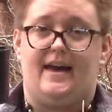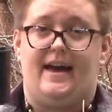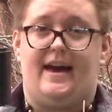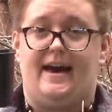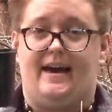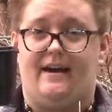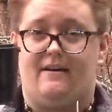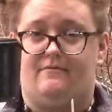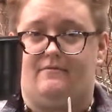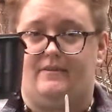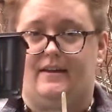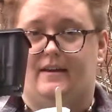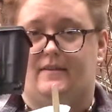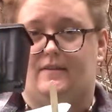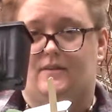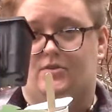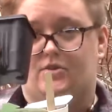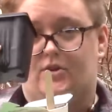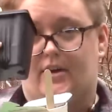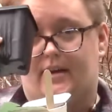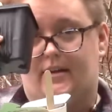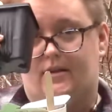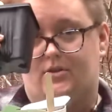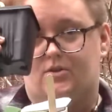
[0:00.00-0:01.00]
have like the
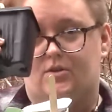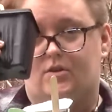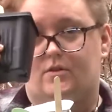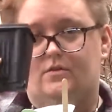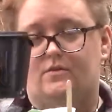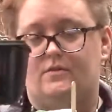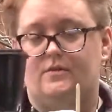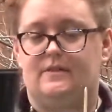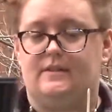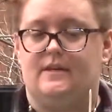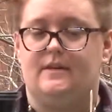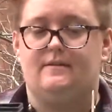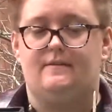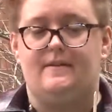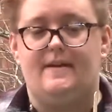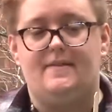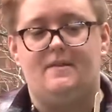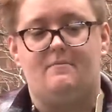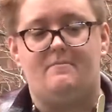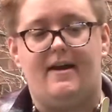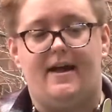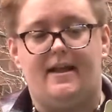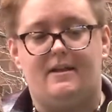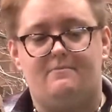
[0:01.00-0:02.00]
drainage holes in
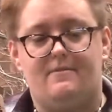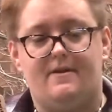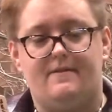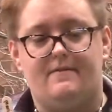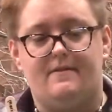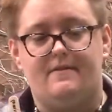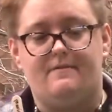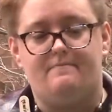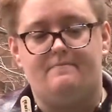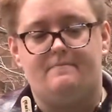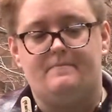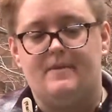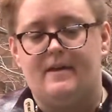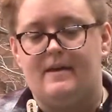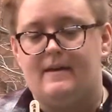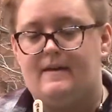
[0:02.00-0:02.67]
the bottom of them.